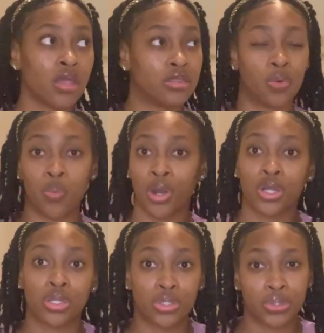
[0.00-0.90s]

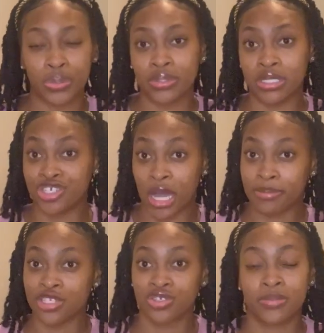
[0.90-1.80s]
workload, the job
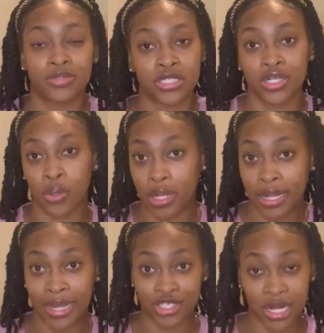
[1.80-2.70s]
description, all of
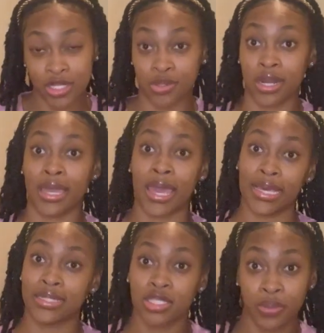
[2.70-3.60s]
that jazz. We're going to get
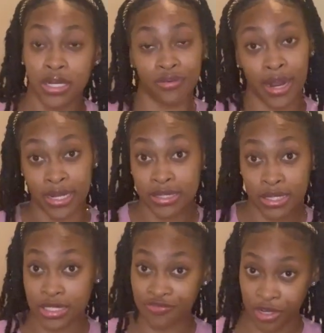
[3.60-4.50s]
into it right into
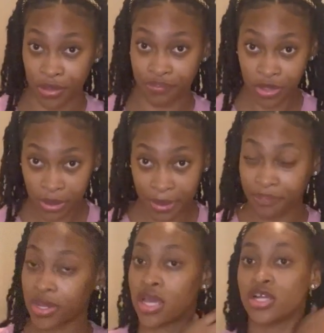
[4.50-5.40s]
this video. Okay,
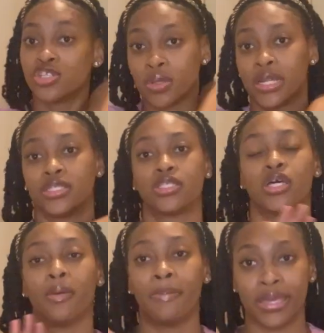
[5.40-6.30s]
so let's
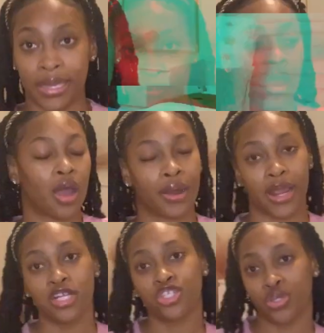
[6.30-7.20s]
begin. All right,
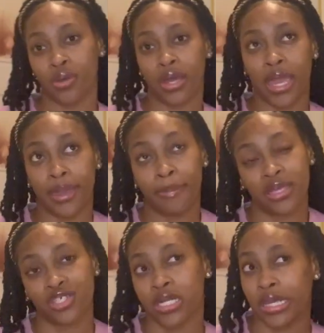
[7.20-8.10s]
so a
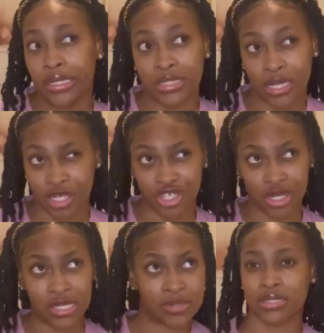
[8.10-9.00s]
patient care
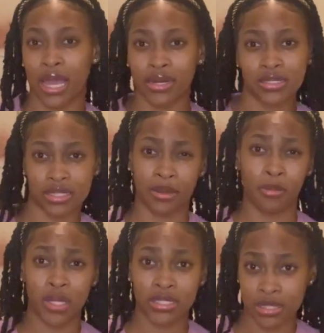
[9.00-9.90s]
technician is kind of
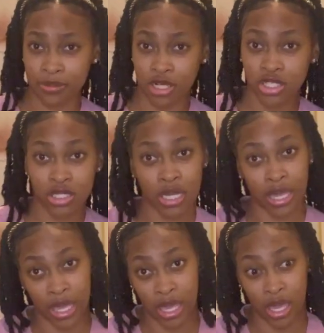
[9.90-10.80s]
somewhat similar to
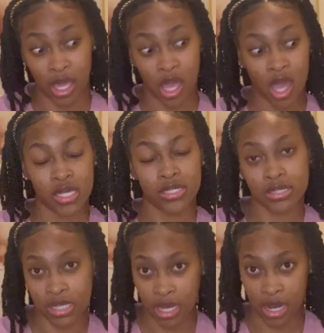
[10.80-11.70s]
a
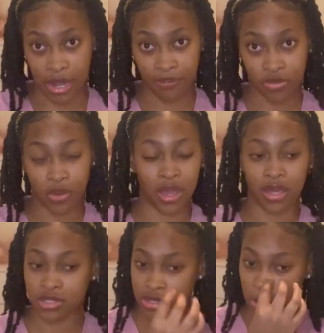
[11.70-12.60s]
CNA.
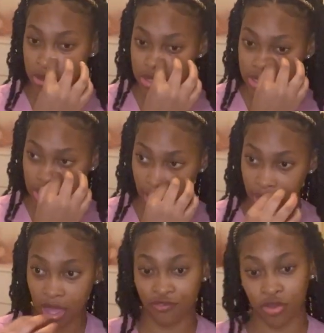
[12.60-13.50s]
Okay, so just like
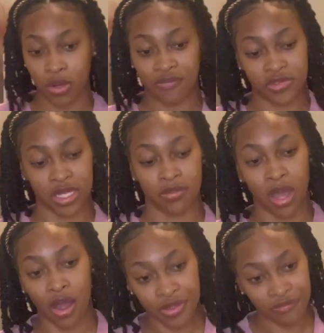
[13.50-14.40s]
if you would have seen my
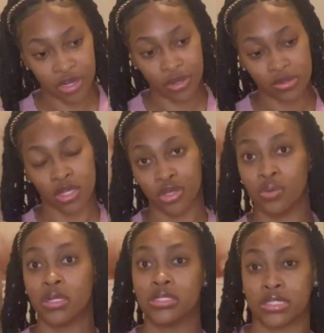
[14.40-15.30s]
other videos, you
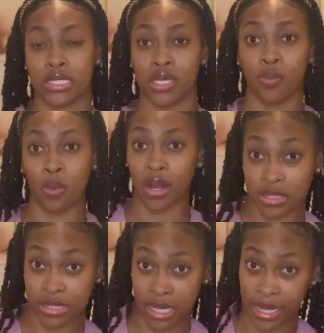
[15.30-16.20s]
would see what a
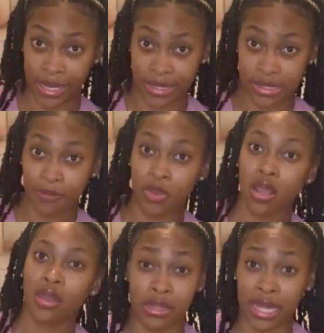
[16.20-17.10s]
CNA is.
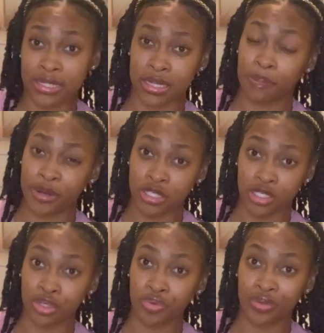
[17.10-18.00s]
That's a
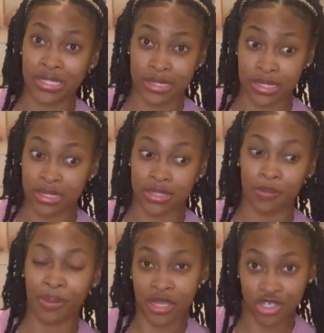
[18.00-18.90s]
person who assists
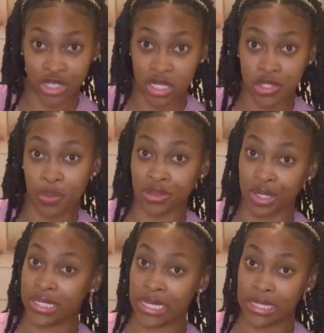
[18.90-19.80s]
patients with their
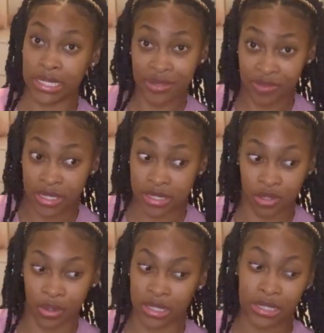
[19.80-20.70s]
daily living
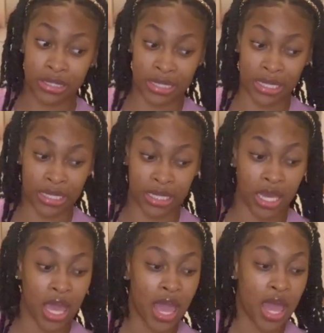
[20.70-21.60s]
or their daily
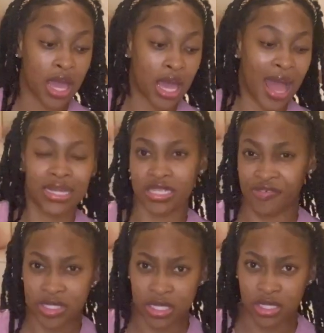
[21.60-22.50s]

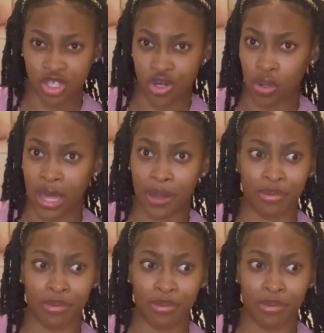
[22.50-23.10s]
activities, you know, like